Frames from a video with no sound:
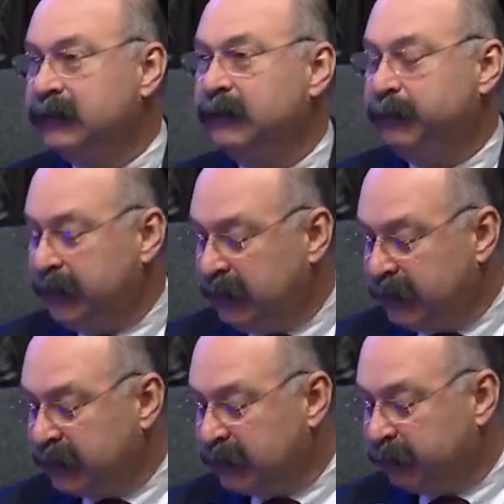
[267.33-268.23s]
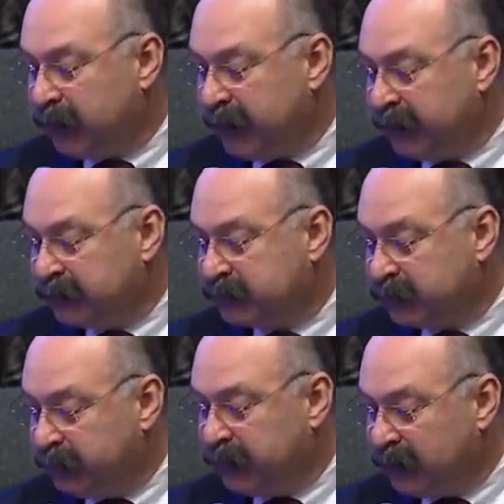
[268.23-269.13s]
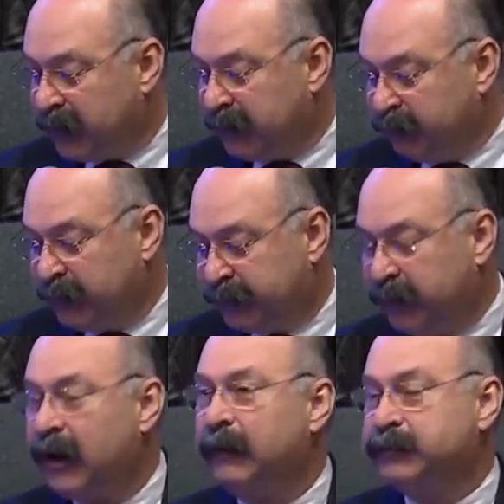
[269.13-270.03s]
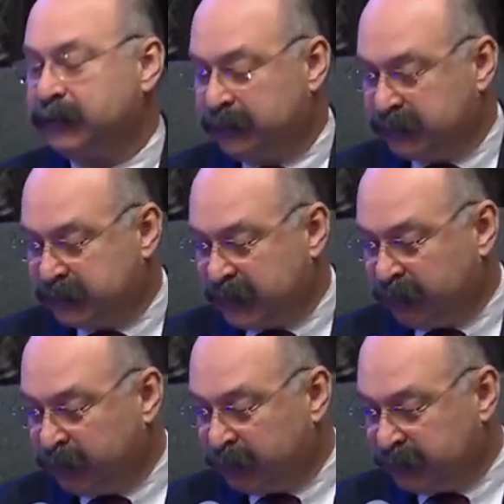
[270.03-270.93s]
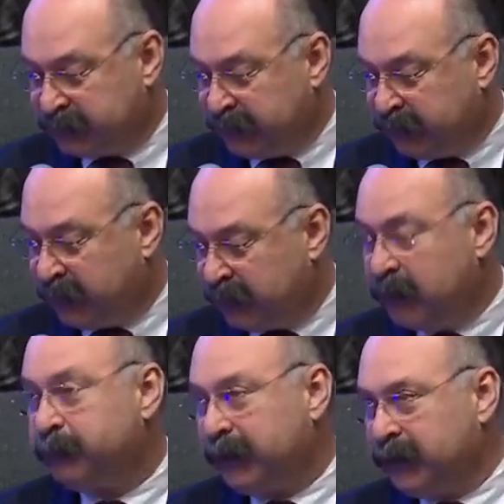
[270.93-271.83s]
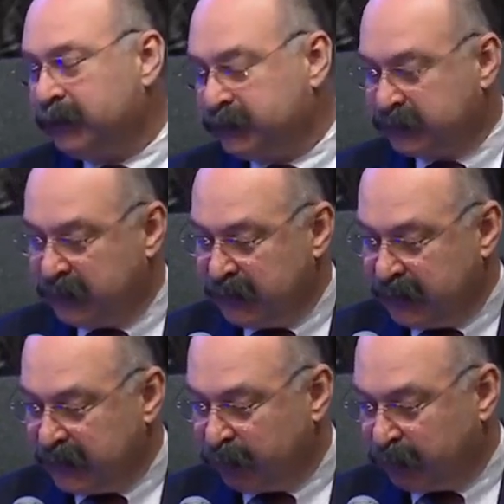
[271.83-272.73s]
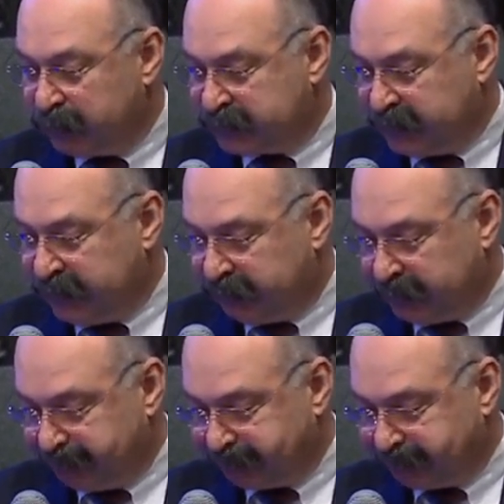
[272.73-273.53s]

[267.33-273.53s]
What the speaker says: to be in compliance, to be in line with the options that were received, the opinions that were received.